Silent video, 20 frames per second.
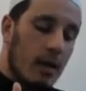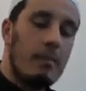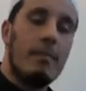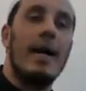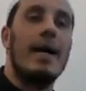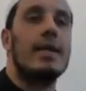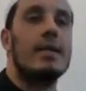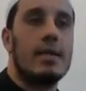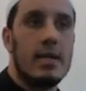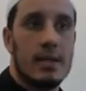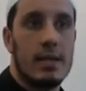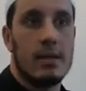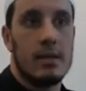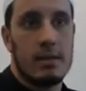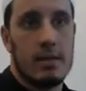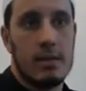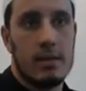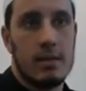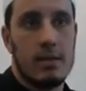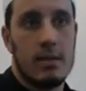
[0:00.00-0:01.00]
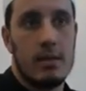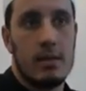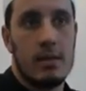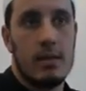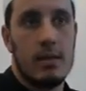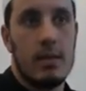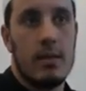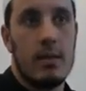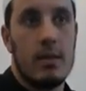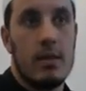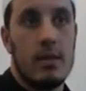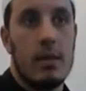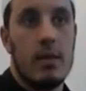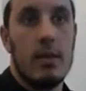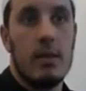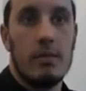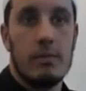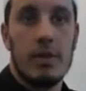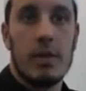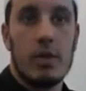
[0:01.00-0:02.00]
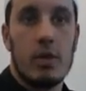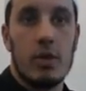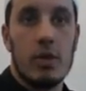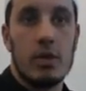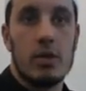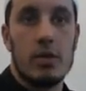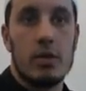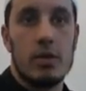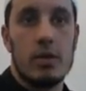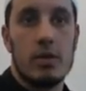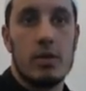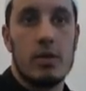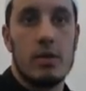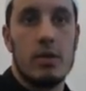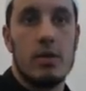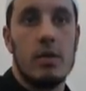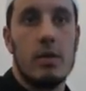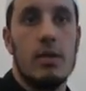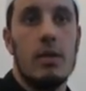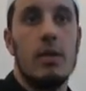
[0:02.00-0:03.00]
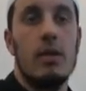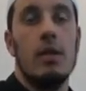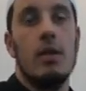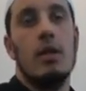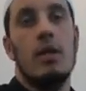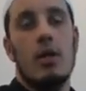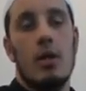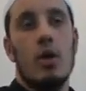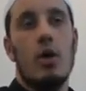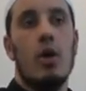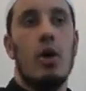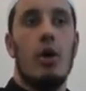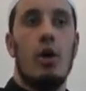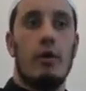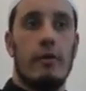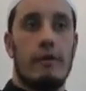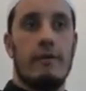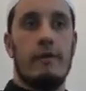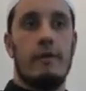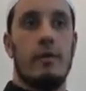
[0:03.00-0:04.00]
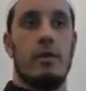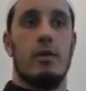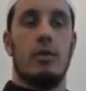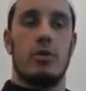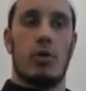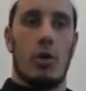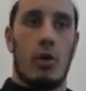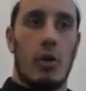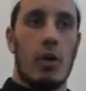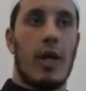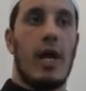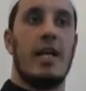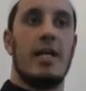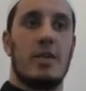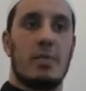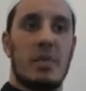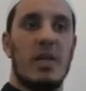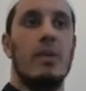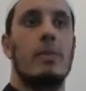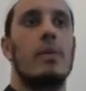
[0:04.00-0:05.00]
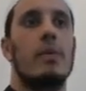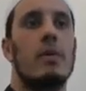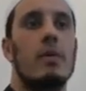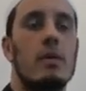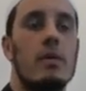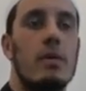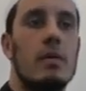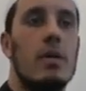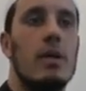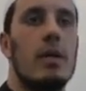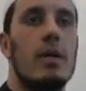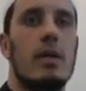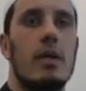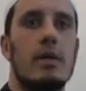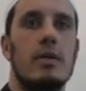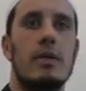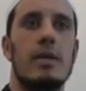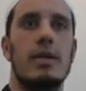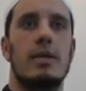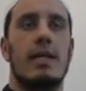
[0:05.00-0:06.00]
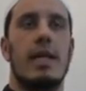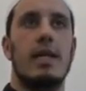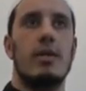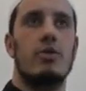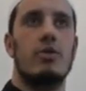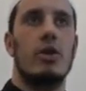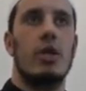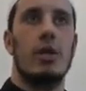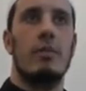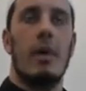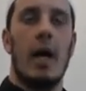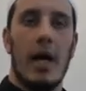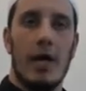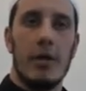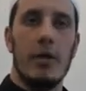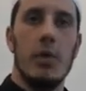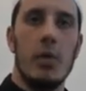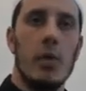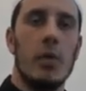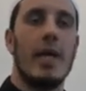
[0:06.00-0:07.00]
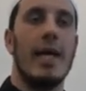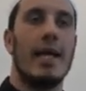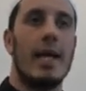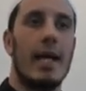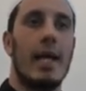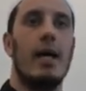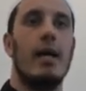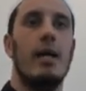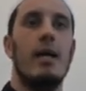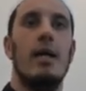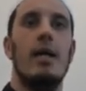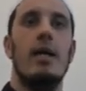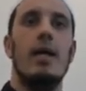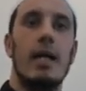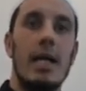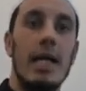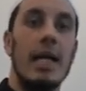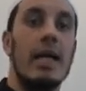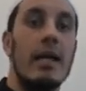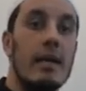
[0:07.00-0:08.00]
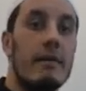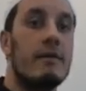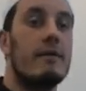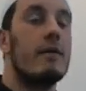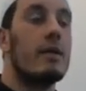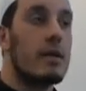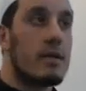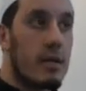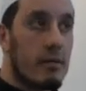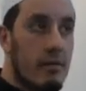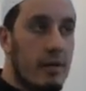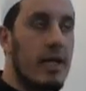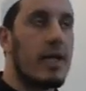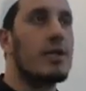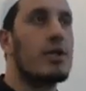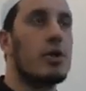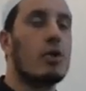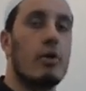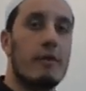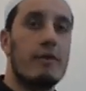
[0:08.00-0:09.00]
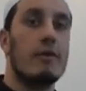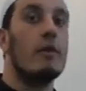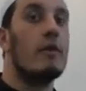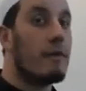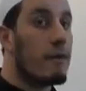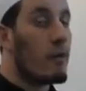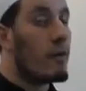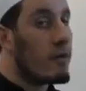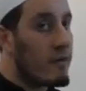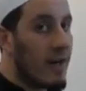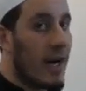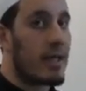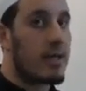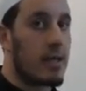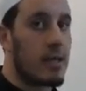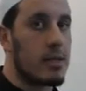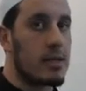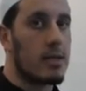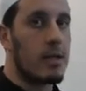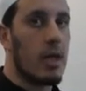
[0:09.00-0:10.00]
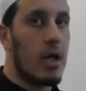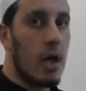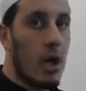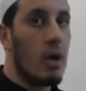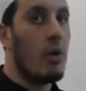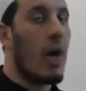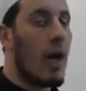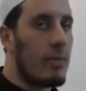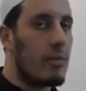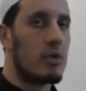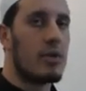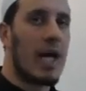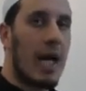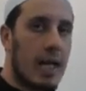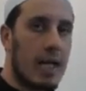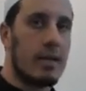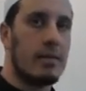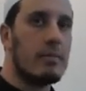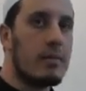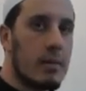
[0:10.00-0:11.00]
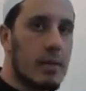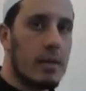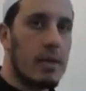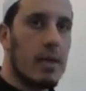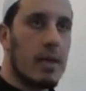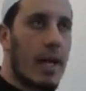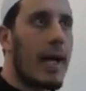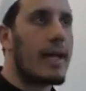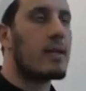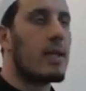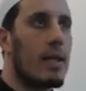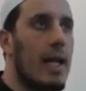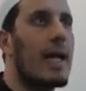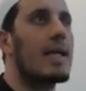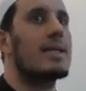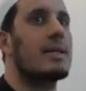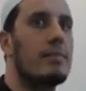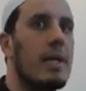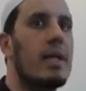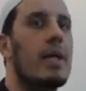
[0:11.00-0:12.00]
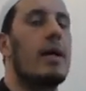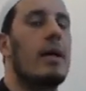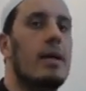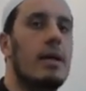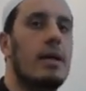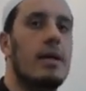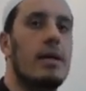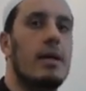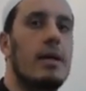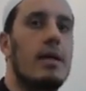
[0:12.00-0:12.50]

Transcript: but he didn't because of the Quraysh people. They saying to him, Are you gonna leave the religion of your forefathers? Oh, Abu Talib, like the last minute.